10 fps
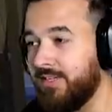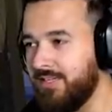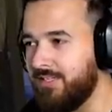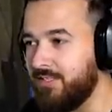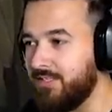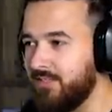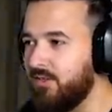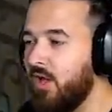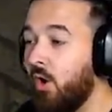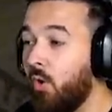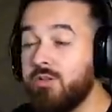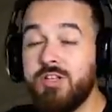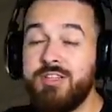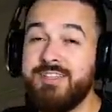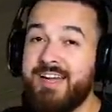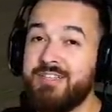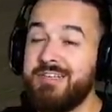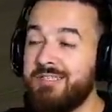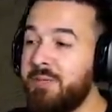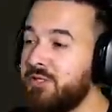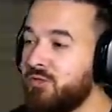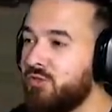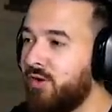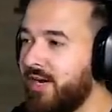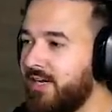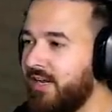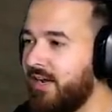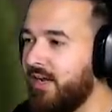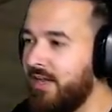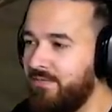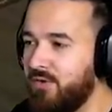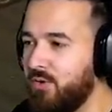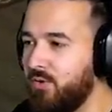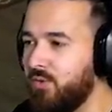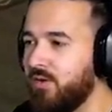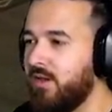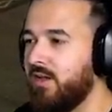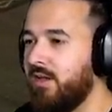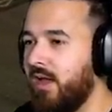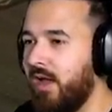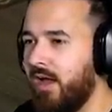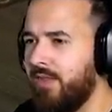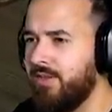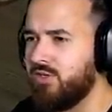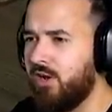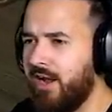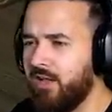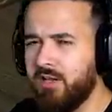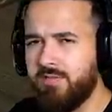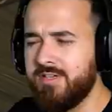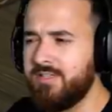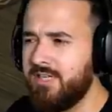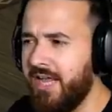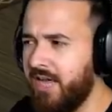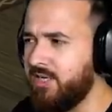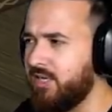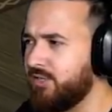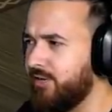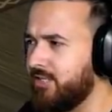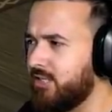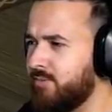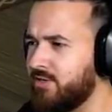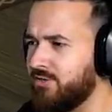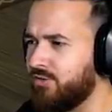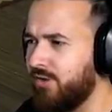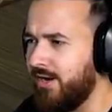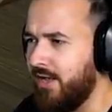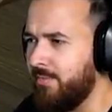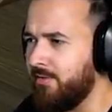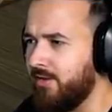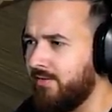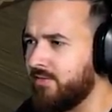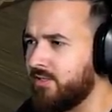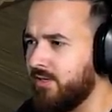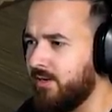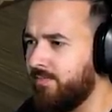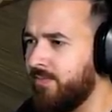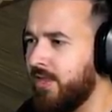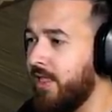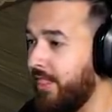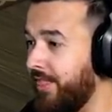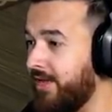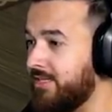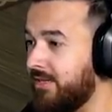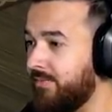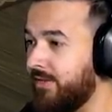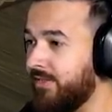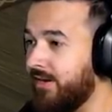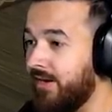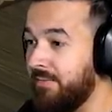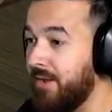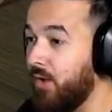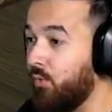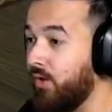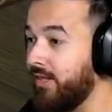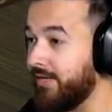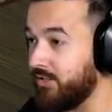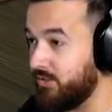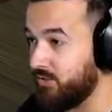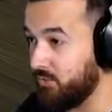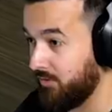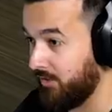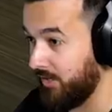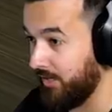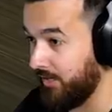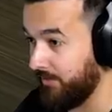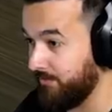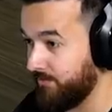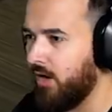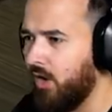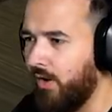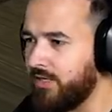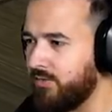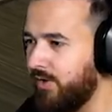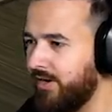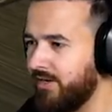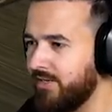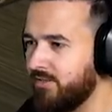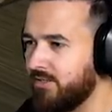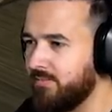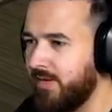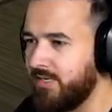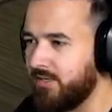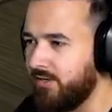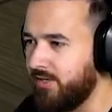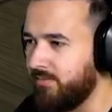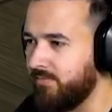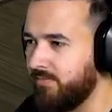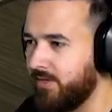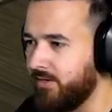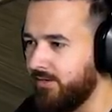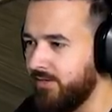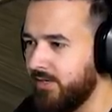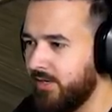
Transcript: Hey, you single. Also, there's actually a special trait uh, if you, uh, the child of a sage actually gets a special trait, I believe. So that is something that I'm willing to try. Oh, actually, why don't I do some magic on him? Hang on.